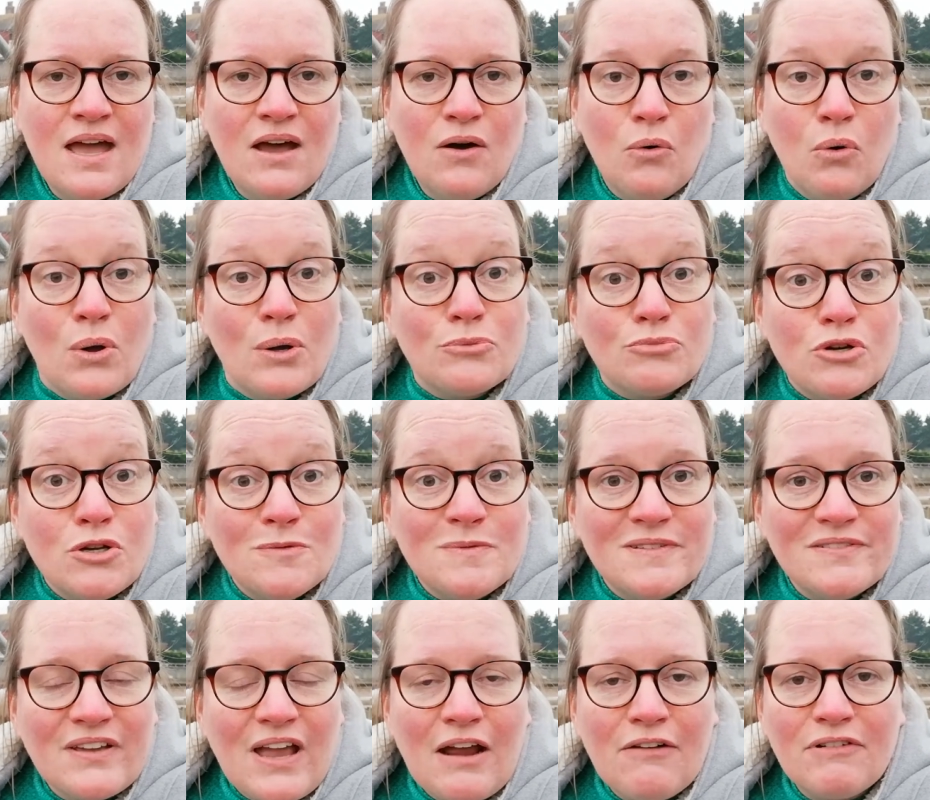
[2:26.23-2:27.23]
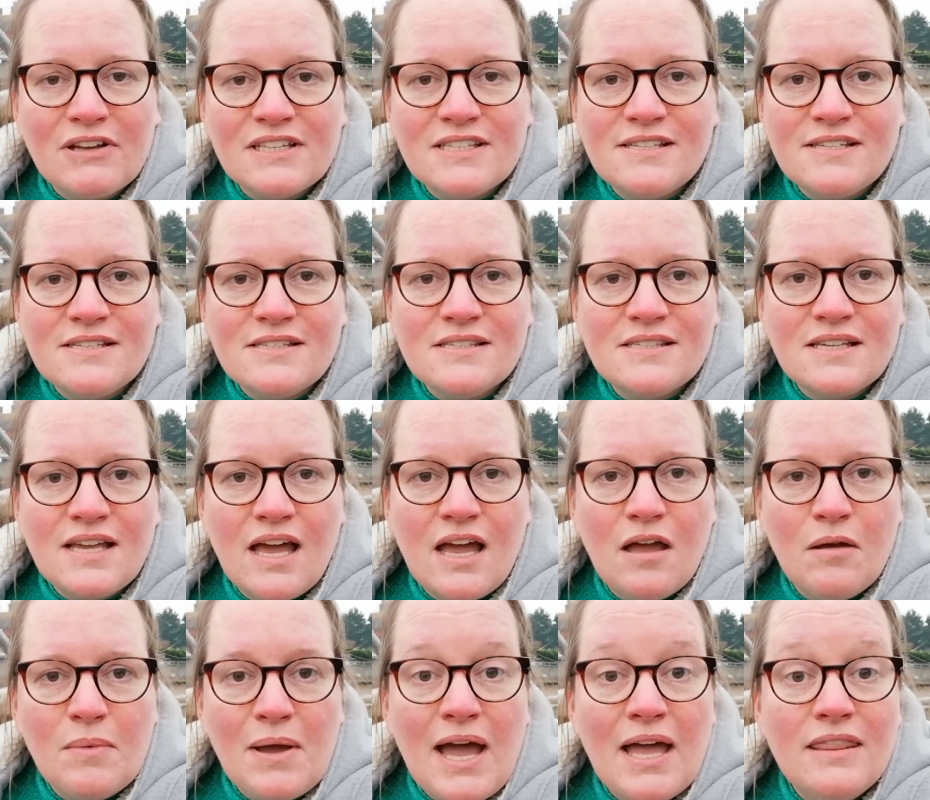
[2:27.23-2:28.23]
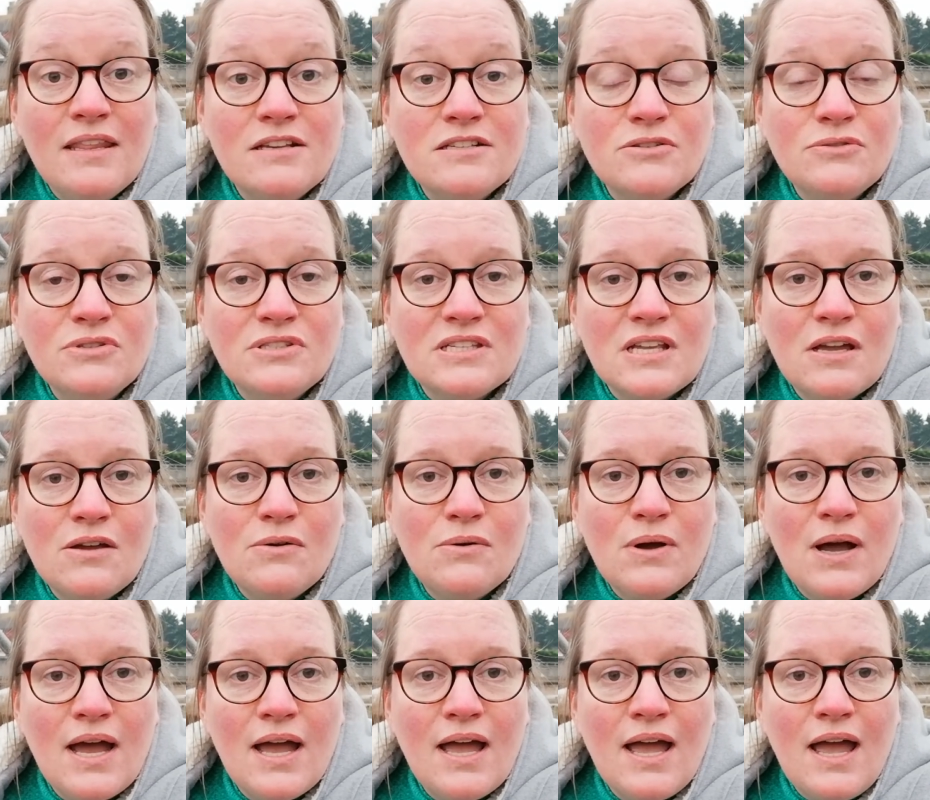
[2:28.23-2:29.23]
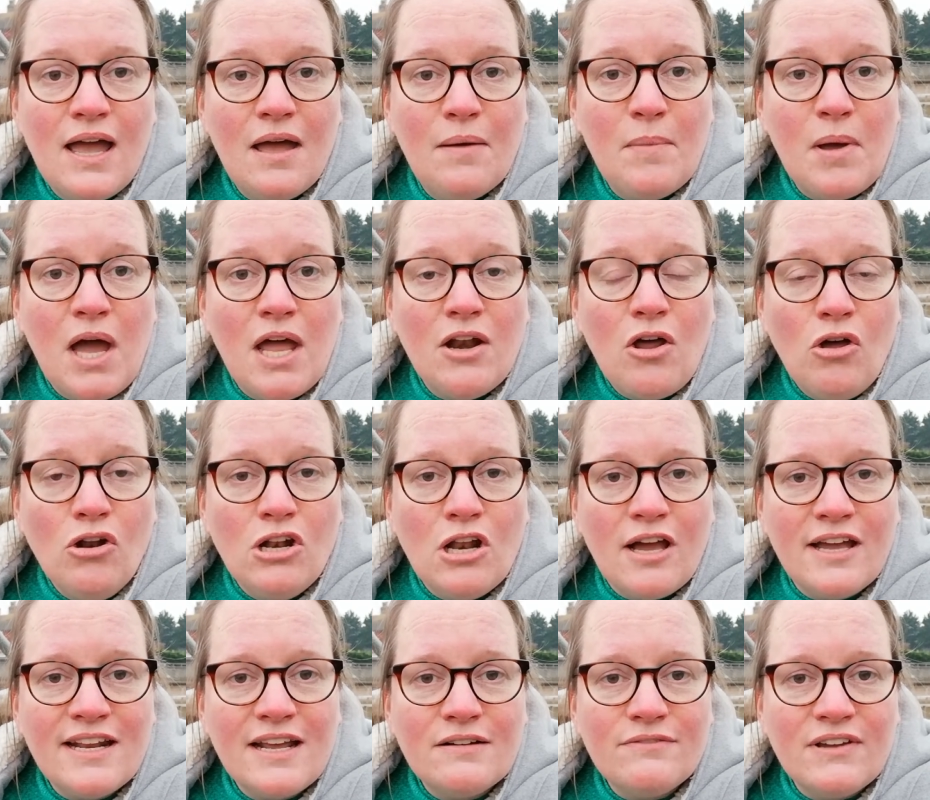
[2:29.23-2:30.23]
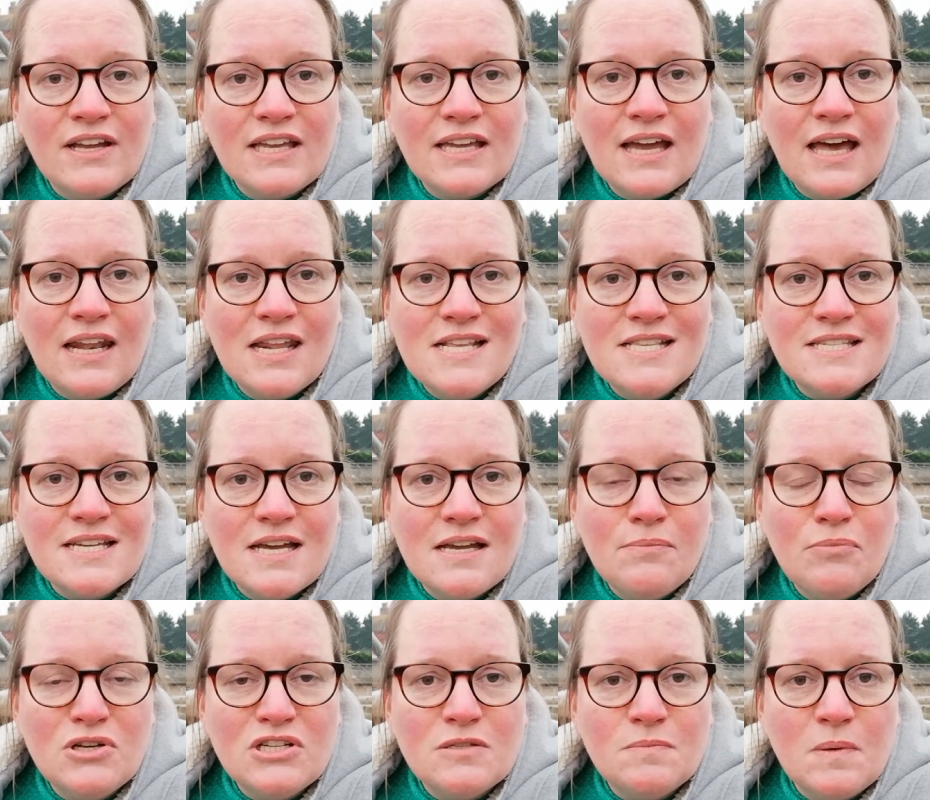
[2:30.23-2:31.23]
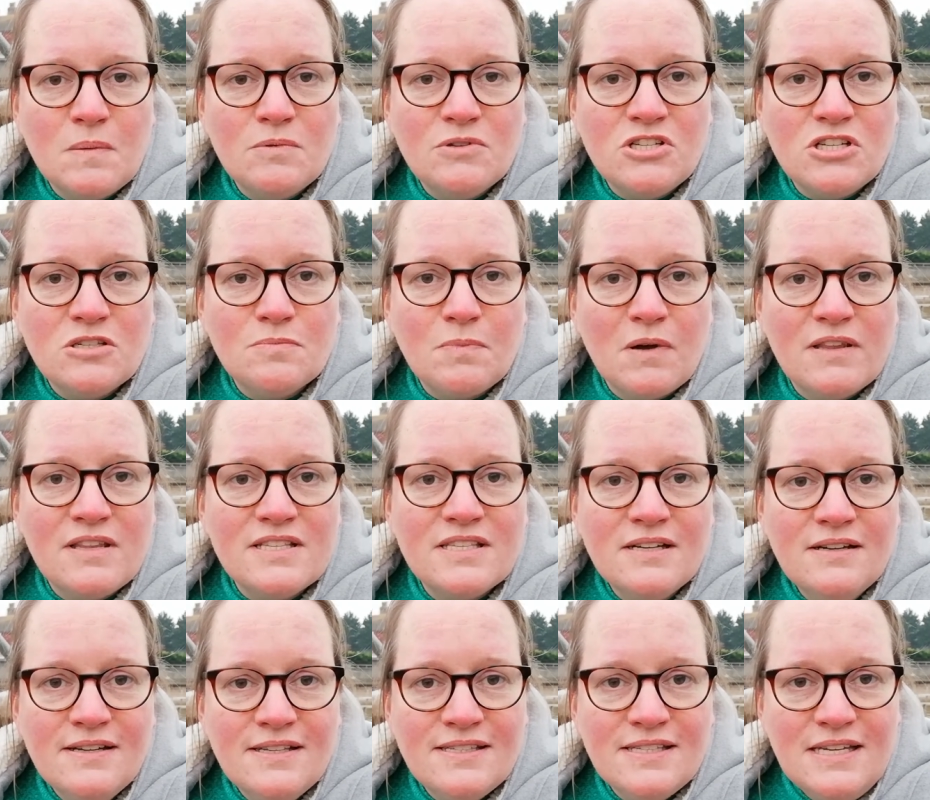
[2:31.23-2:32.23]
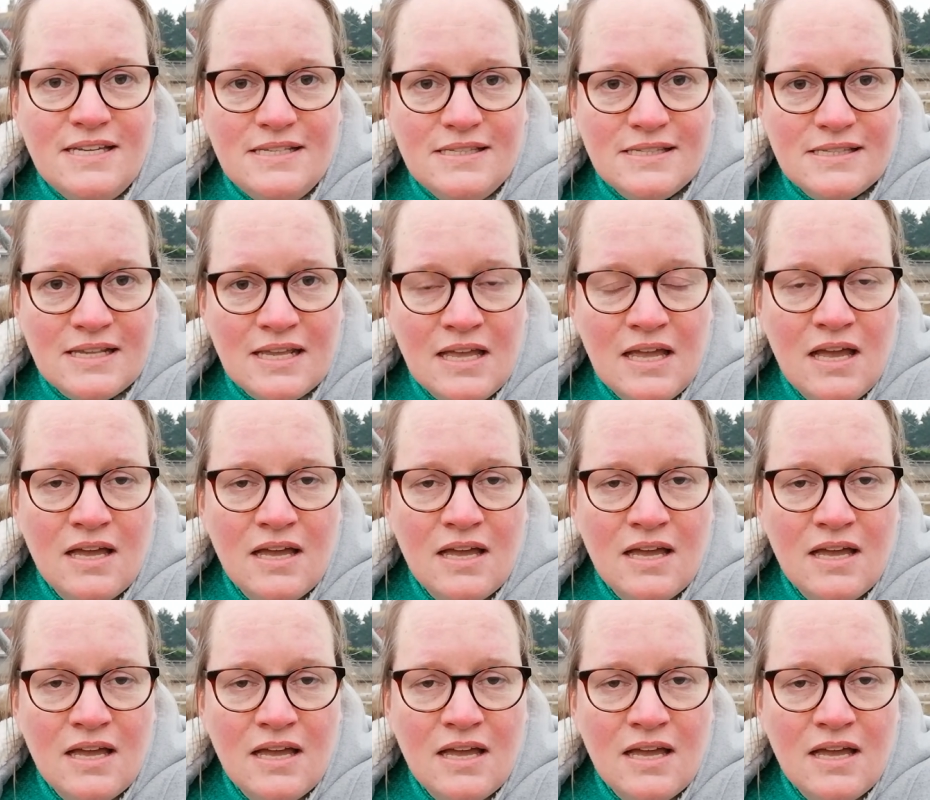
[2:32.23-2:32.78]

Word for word: or groups of characters um, and there's also um, an online advent calendar which has been produced by the diocese